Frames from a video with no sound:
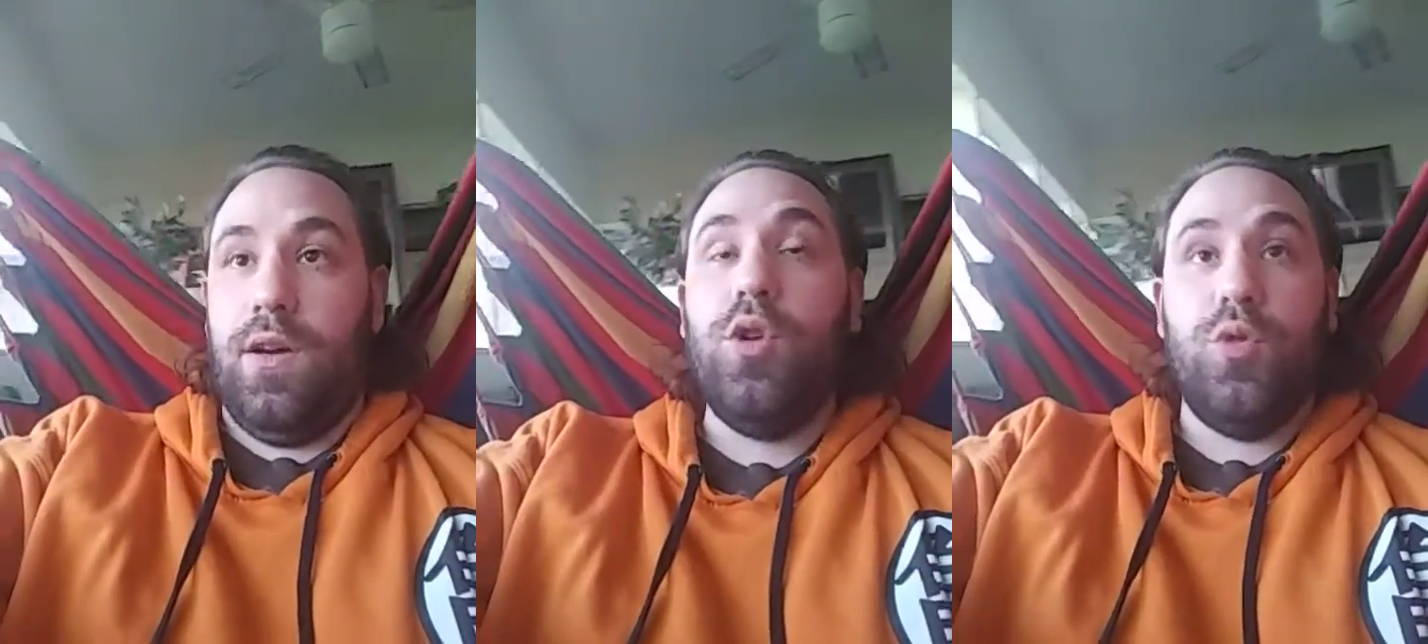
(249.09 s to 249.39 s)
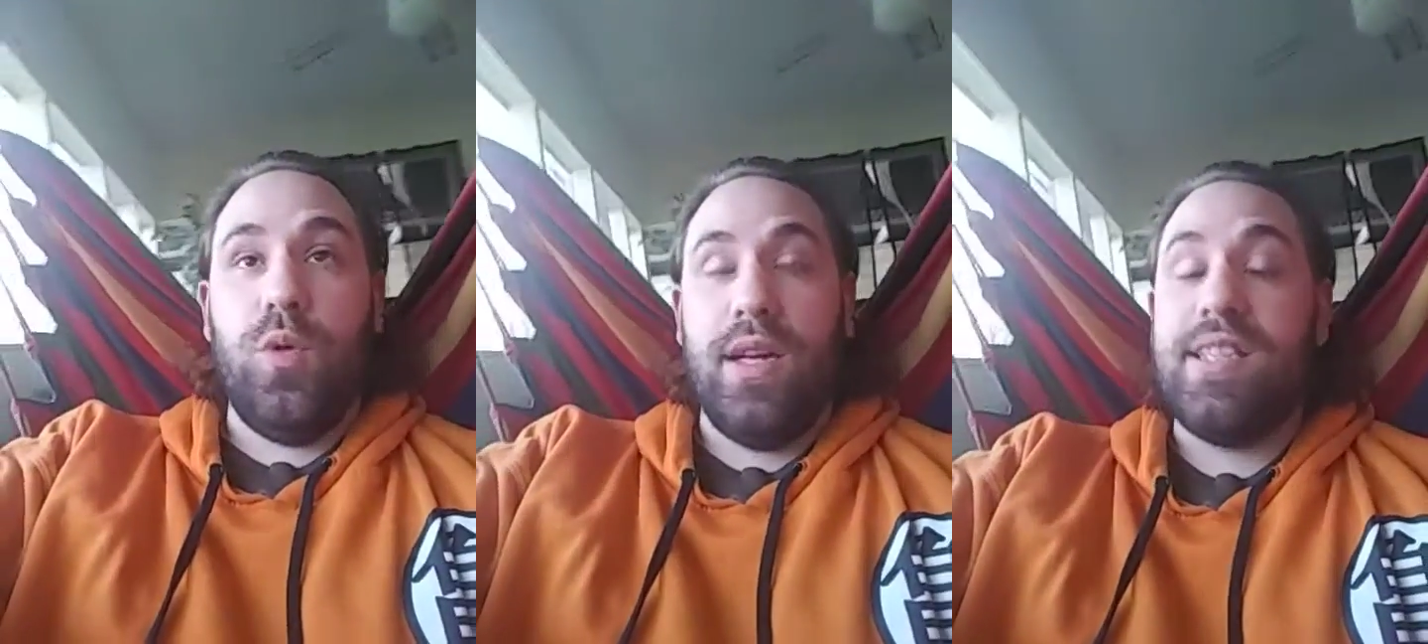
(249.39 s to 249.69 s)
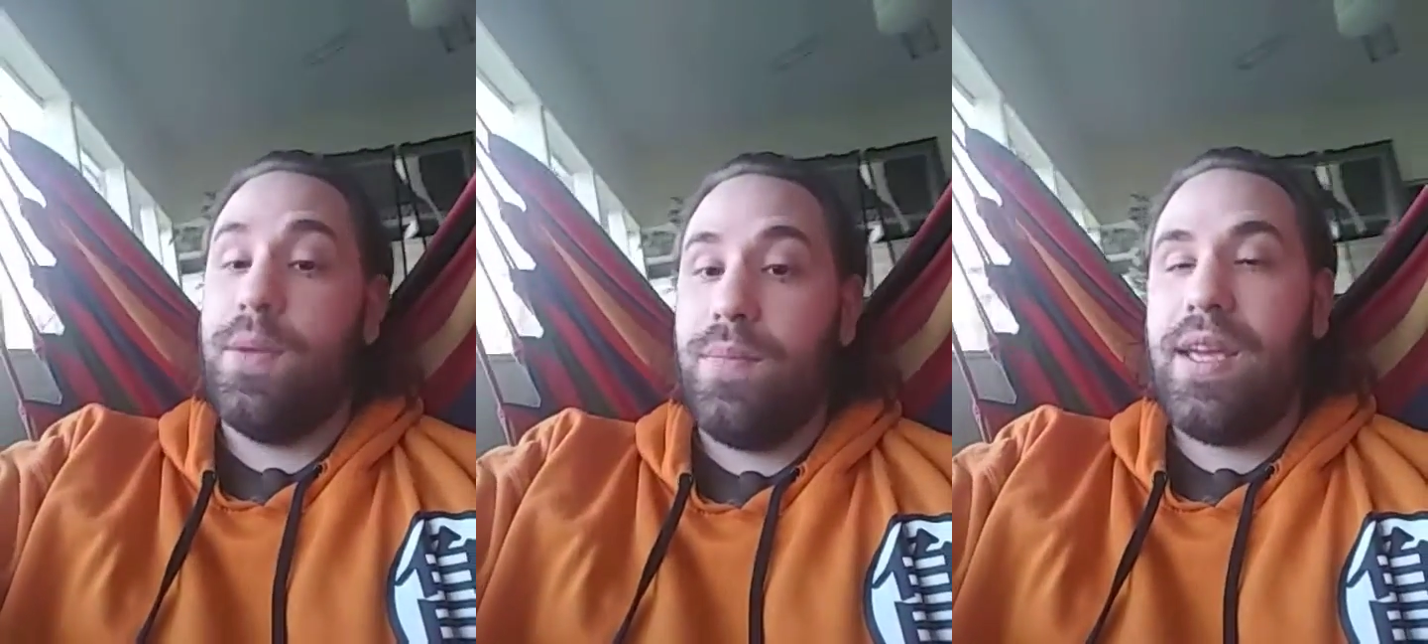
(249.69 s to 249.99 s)
who
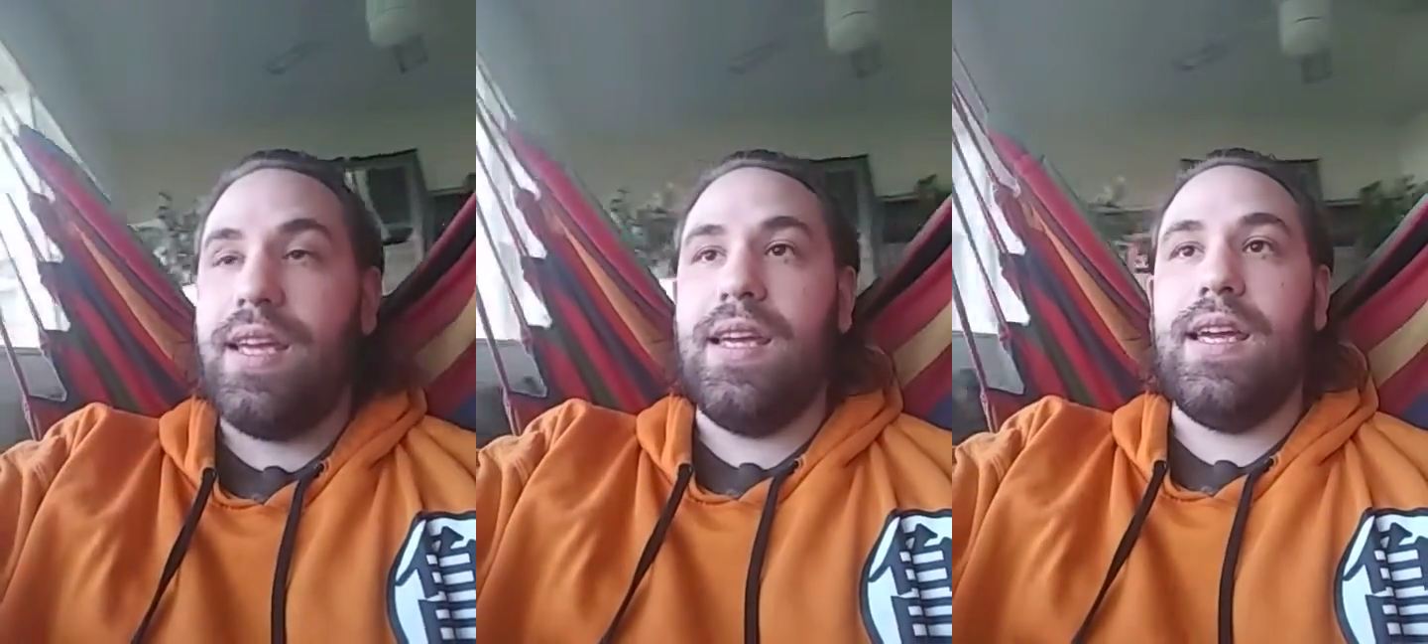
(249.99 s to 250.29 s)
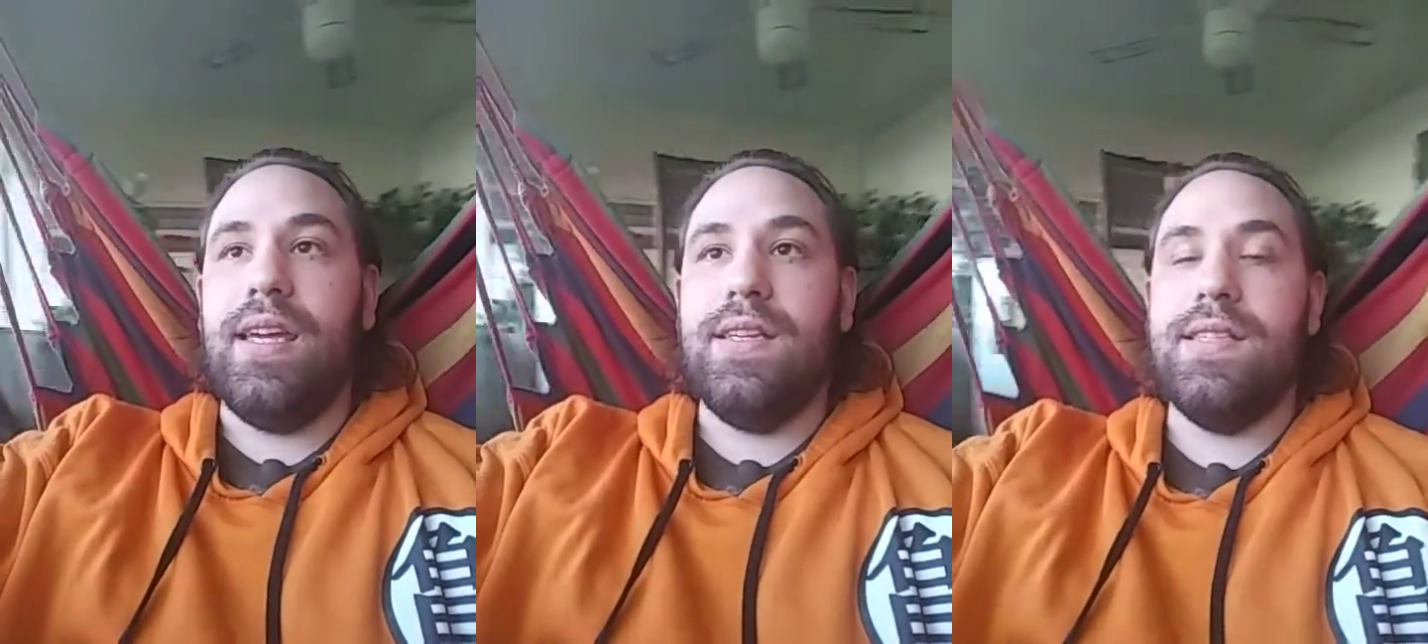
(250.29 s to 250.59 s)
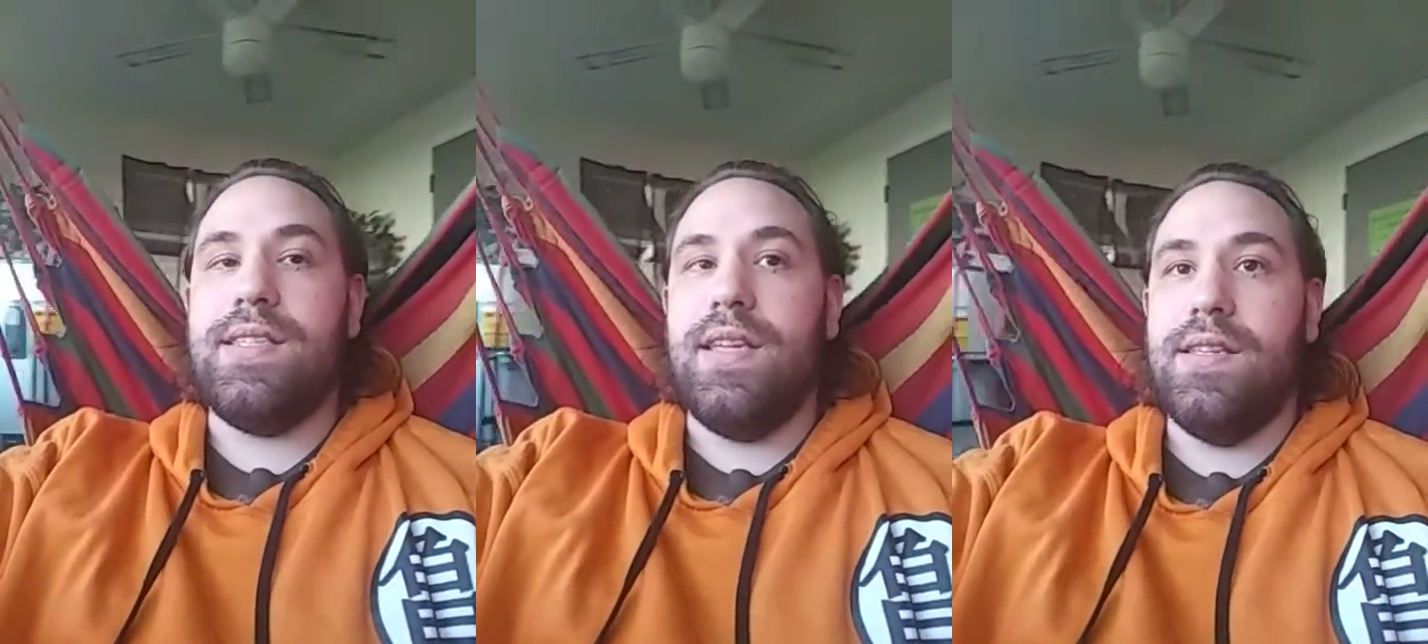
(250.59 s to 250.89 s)
to me
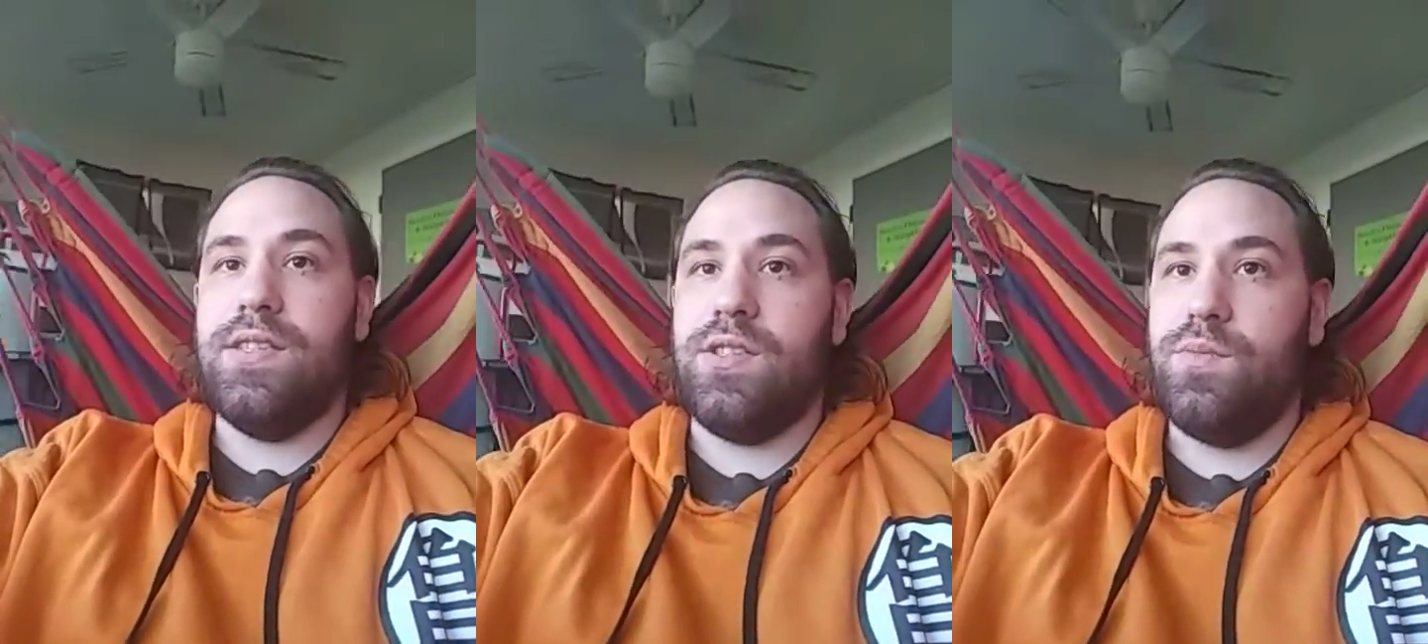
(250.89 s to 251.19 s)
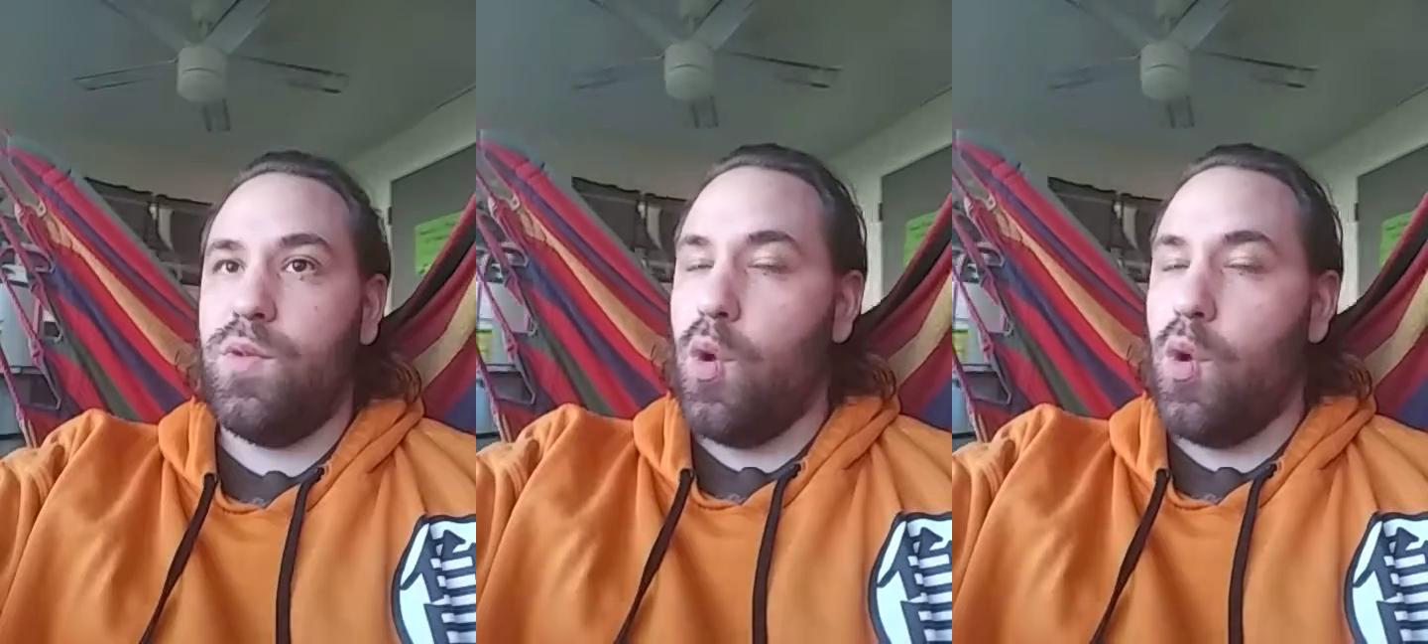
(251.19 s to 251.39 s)
is